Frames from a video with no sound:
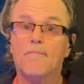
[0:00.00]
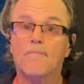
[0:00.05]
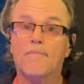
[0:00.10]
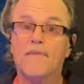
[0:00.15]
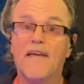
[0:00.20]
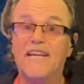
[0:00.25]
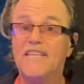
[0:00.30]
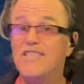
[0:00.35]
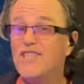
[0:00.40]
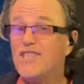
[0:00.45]

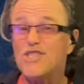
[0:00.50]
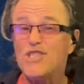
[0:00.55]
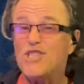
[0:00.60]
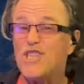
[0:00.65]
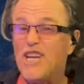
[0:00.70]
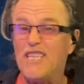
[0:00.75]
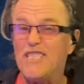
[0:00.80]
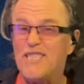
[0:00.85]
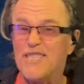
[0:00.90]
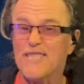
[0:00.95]
And it just
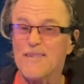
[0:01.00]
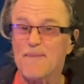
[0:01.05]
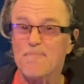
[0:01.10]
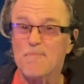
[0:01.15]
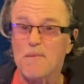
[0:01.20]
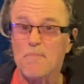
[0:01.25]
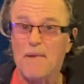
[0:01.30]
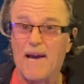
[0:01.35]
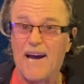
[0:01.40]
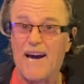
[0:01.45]
changes up
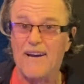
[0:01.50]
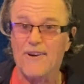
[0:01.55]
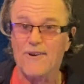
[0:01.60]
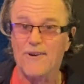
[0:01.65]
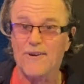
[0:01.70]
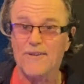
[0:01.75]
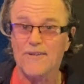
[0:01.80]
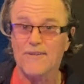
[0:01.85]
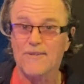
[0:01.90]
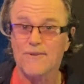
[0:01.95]
the
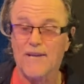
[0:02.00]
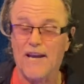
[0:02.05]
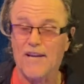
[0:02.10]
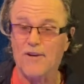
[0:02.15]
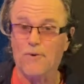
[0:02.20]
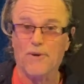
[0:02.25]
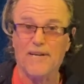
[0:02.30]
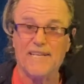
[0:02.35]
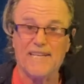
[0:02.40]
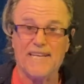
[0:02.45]
pattern. Okay, I
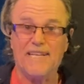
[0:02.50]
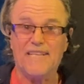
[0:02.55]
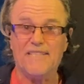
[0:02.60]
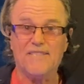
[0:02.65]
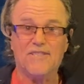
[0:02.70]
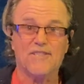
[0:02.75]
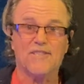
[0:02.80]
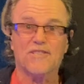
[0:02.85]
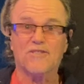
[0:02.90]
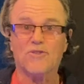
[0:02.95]
don't want to get
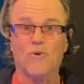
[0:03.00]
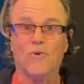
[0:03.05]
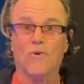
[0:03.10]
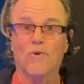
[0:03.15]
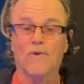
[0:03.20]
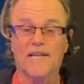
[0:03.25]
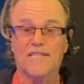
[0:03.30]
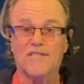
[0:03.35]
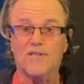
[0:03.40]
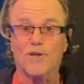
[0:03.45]
into this
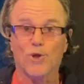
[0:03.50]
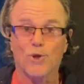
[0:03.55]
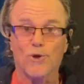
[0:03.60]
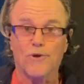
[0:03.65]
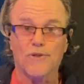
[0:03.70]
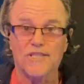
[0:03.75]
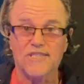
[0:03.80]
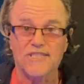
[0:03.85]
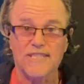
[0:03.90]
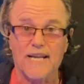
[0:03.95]
whole let's
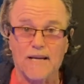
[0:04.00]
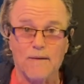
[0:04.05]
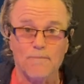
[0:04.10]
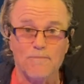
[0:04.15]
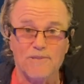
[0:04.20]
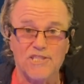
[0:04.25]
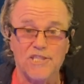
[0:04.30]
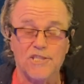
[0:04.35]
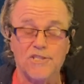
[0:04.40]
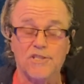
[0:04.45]
learn the second
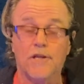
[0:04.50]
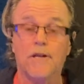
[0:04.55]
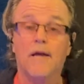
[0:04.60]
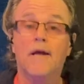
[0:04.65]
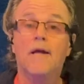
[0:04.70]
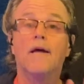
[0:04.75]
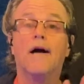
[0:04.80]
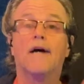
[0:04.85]
position.